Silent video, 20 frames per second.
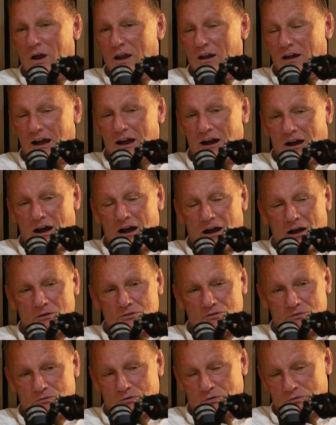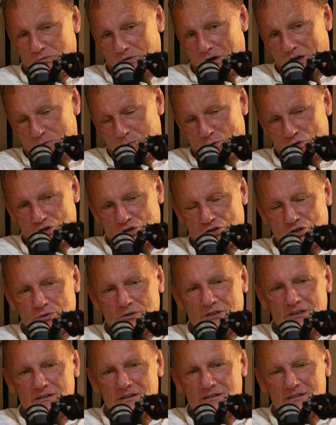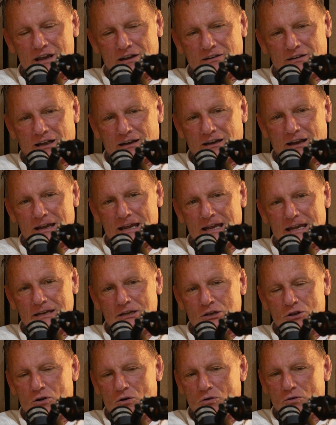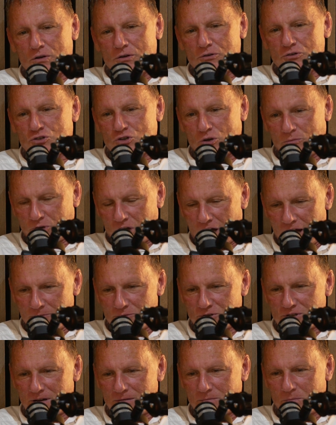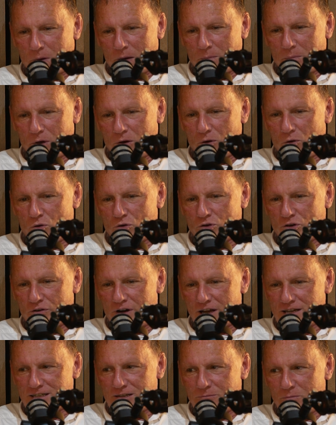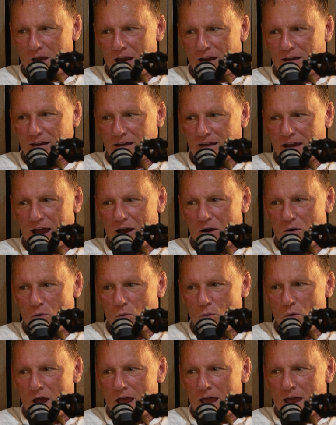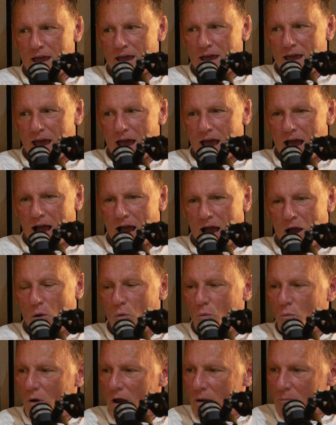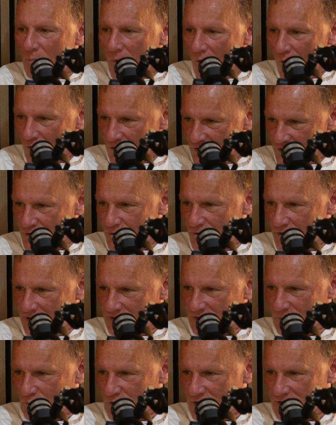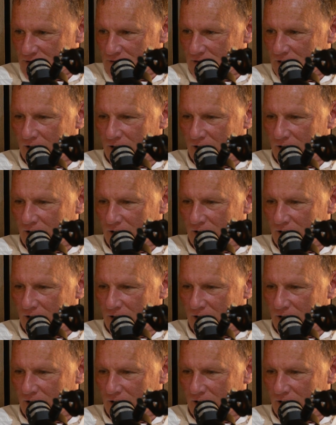Well, I suppose there's two things I say on that. Sometimes people underestimate how important school is in prison.